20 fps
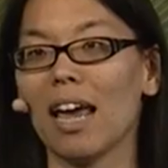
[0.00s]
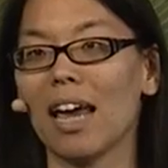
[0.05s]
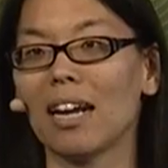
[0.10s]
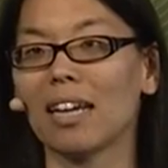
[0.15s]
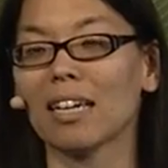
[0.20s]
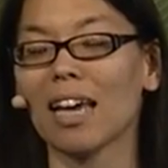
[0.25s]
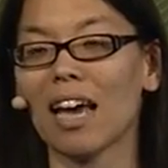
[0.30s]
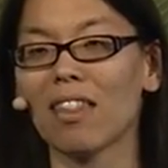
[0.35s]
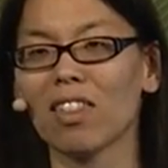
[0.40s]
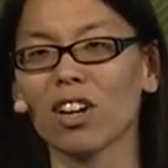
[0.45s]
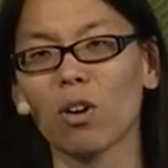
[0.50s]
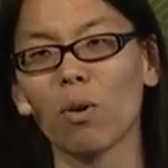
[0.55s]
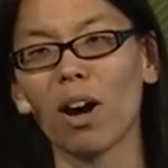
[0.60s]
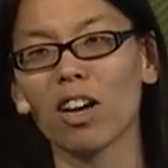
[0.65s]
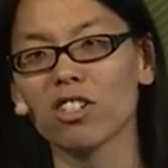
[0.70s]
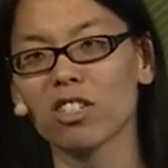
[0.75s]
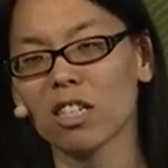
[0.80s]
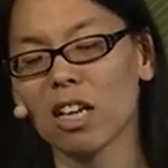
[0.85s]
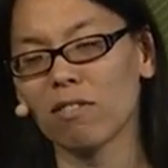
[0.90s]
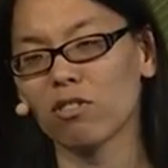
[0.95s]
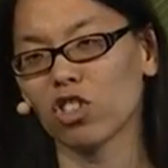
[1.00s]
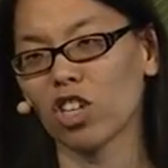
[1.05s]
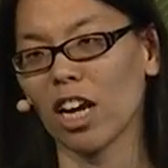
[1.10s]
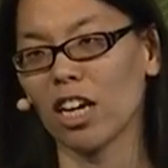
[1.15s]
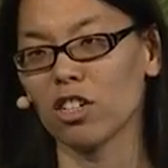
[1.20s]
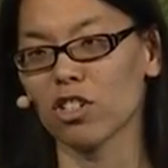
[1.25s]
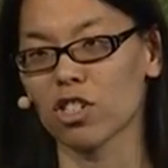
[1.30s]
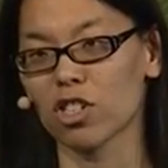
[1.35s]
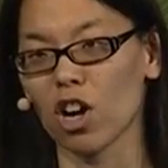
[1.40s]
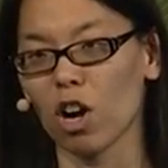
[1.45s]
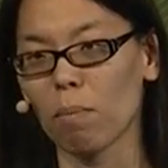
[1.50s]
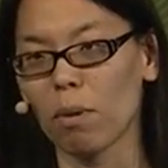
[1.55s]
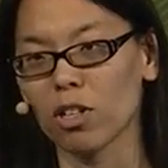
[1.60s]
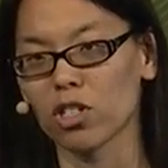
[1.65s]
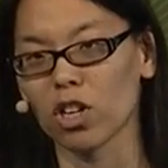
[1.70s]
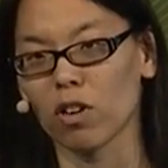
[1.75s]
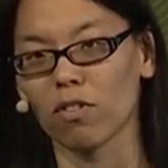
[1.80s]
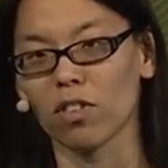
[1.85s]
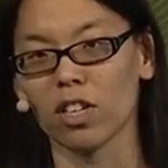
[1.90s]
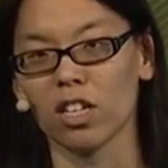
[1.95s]
And again, the questions have changed so
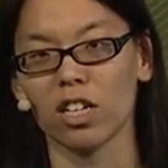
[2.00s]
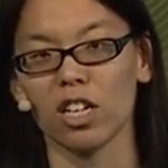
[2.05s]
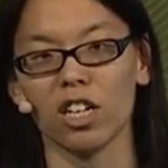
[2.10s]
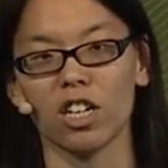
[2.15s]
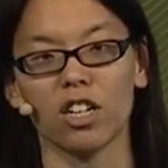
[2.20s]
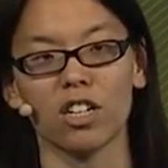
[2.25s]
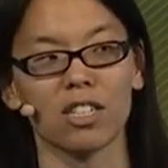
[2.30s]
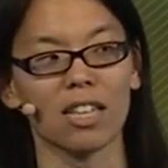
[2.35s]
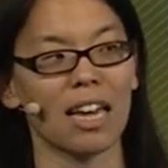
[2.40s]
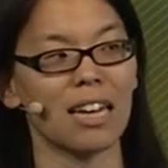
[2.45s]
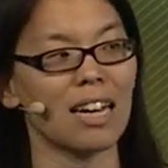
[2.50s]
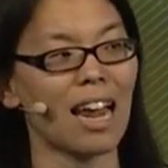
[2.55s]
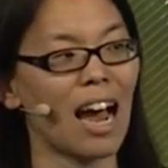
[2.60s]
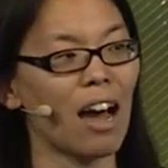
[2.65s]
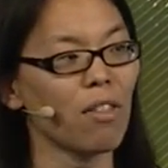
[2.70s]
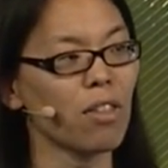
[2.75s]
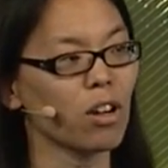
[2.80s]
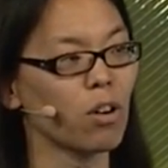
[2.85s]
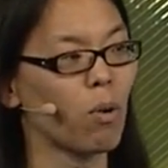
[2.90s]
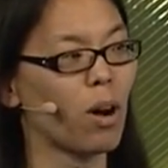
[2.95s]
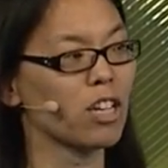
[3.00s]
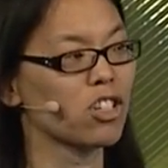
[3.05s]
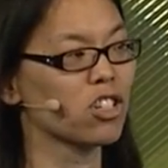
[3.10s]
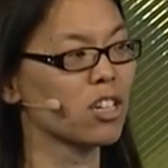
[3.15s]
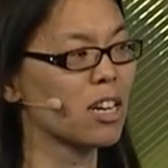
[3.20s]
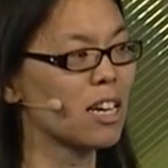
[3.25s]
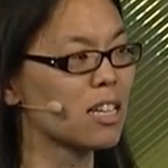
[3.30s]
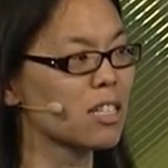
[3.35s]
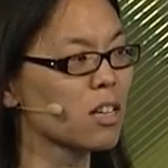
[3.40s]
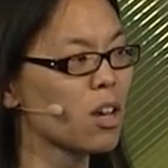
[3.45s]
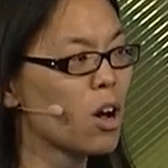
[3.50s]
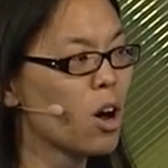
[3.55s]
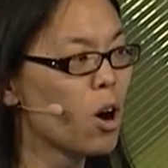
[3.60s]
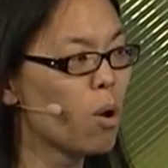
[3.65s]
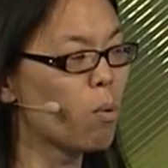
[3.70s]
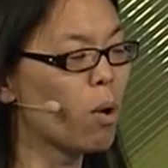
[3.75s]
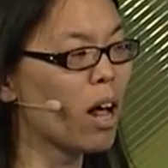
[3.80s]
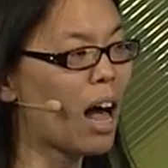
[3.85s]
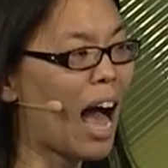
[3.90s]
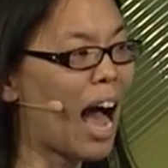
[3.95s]
much over the years. And now the question is,
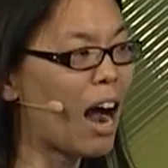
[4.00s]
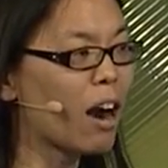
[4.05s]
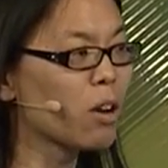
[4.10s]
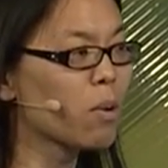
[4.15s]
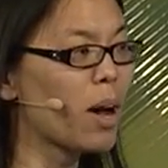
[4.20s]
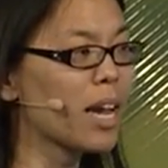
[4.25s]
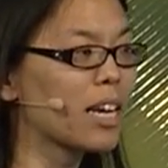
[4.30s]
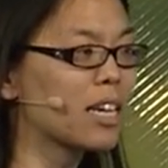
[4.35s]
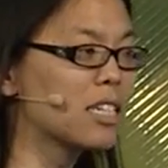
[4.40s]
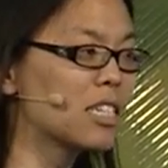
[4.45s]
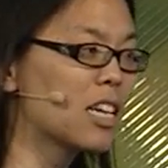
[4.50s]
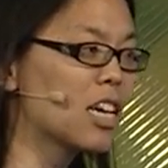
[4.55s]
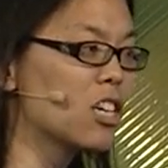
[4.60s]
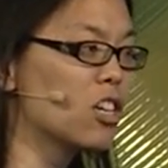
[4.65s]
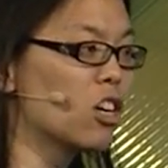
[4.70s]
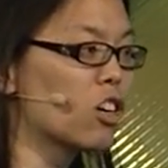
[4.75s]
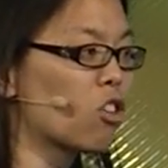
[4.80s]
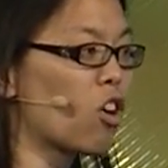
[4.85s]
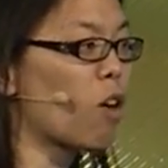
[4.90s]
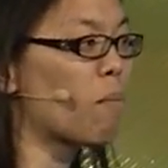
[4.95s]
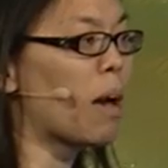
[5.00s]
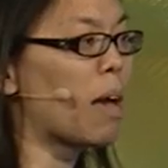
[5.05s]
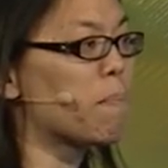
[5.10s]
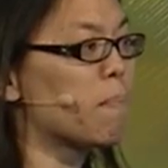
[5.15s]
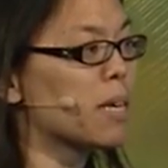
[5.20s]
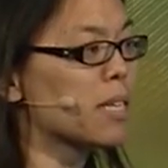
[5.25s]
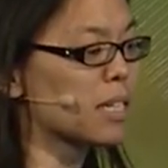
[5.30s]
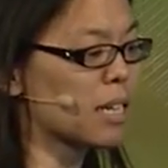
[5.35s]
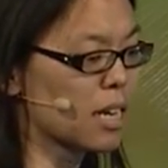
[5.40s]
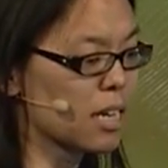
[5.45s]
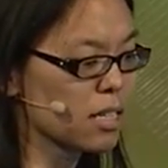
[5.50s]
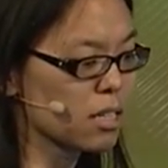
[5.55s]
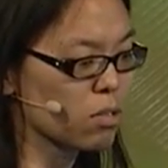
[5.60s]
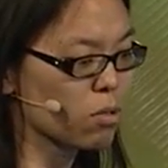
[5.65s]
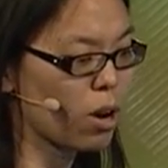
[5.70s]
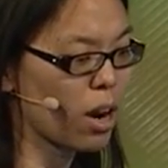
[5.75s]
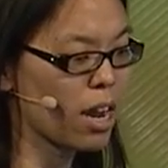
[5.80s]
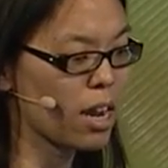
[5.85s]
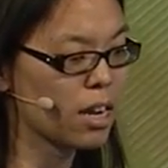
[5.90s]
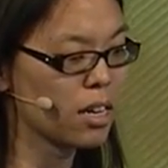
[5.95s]
well, how do I continue to grow my business,
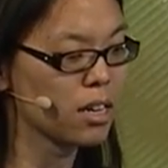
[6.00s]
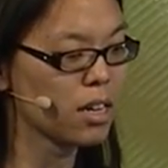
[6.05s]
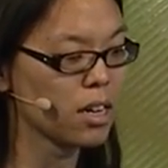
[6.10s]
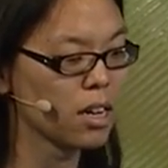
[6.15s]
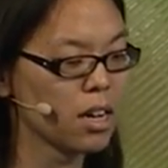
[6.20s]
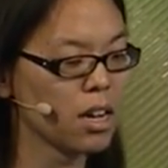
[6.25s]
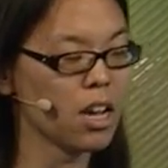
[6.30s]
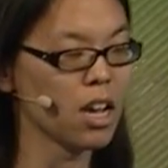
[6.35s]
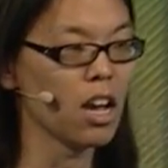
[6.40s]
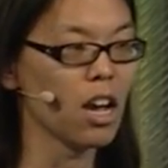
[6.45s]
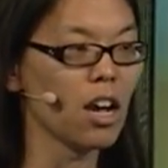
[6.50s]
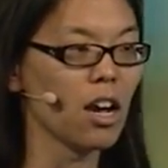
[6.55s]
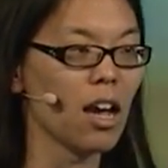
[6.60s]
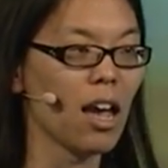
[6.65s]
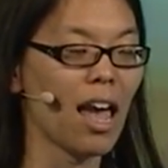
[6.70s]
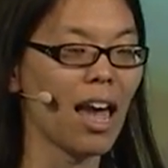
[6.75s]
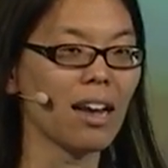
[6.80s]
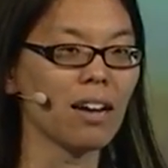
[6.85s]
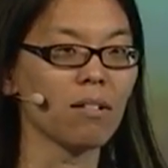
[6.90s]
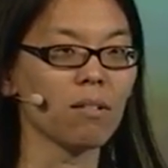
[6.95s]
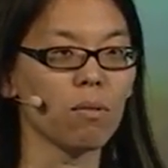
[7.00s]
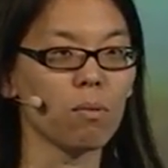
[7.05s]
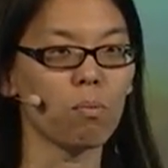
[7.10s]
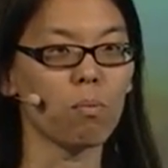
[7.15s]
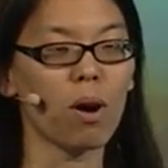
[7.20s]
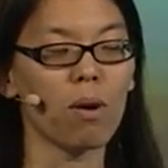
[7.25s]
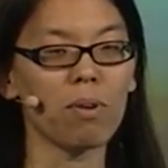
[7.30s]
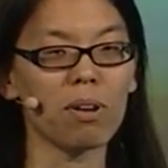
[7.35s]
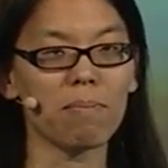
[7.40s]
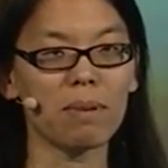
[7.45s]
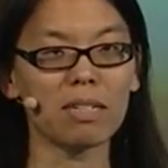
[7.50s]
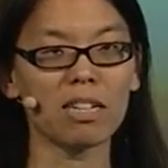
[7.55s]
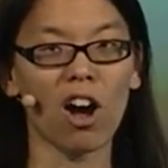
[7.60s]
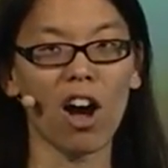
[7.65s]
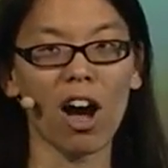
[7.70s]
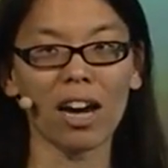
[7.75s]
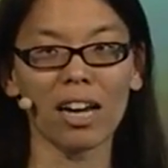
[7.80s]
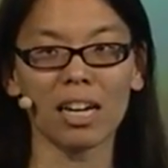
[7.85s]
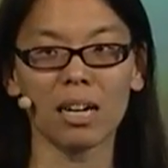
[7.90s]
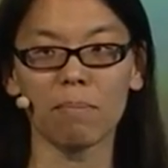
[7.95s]
right? And what we've been
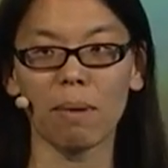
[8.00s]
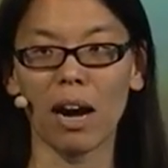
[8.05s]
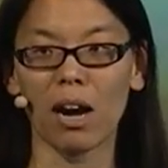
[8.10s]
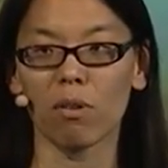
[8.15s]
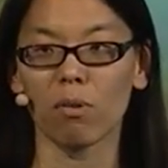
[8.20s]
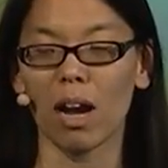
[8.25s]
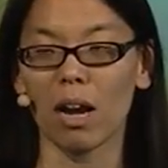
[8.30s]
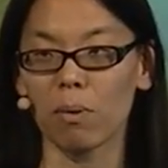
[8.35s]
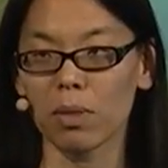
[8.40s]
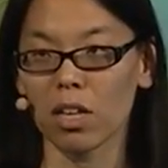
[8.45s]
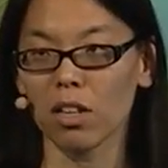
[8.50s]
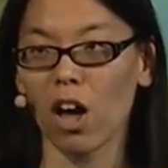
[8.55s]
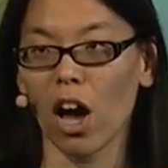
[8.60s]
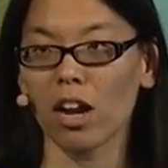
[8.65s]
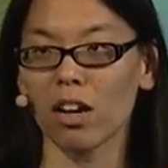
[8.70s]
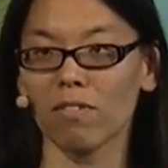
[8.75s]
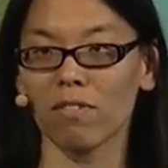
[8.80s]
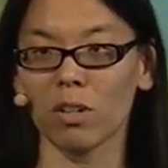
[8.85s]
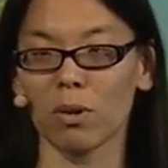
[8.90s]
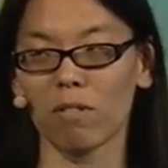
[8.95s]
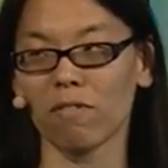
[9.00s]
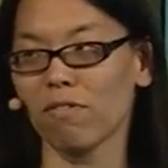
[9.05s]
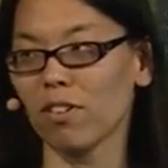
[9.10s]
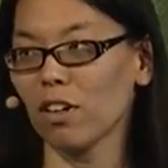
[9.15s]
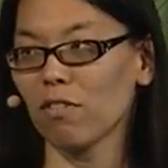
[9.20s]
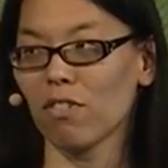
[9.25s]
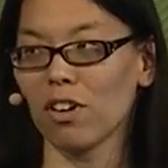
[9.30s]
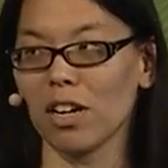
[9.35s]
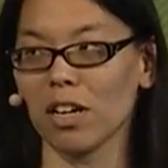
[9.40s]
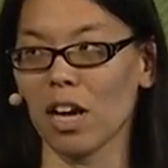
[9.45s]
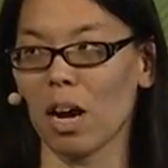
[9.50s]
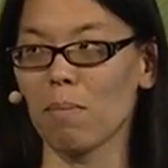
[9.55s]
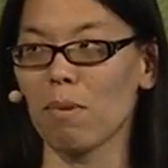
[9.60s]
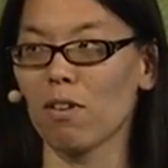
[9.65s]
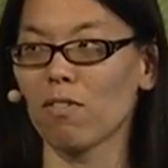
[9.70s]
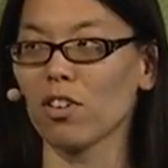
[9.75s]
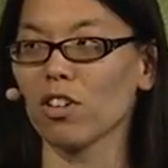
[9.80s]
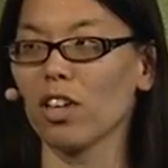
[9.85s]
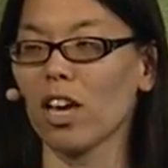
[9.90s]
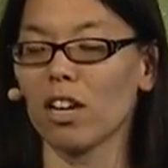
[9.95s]
talking about, right, with a lot of you, and feel free to come
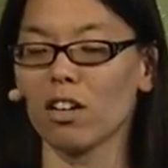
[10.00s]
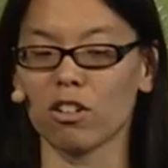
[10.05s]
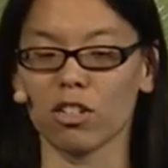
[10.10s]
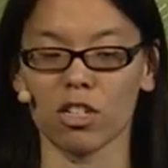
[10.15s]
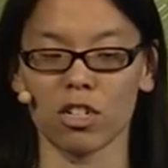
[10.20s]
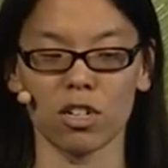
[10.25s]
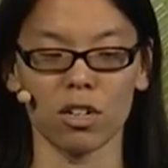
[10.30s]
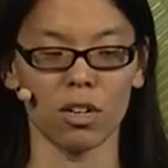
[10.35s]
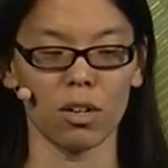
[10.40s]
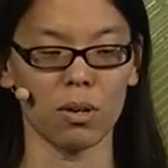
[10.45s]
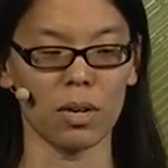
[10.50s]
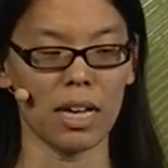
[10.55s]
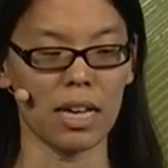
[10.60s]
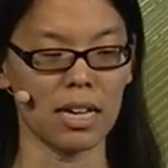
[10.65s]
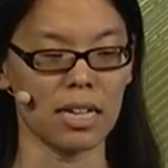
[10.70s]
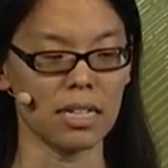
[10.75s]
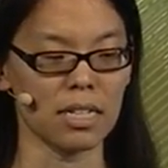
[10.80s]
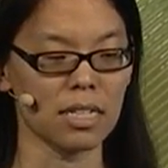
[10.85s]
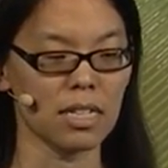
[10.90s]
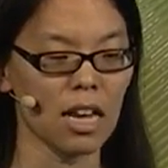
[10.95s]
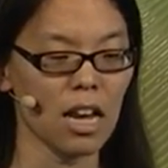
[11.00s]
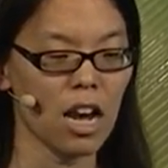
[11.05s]
over later too, is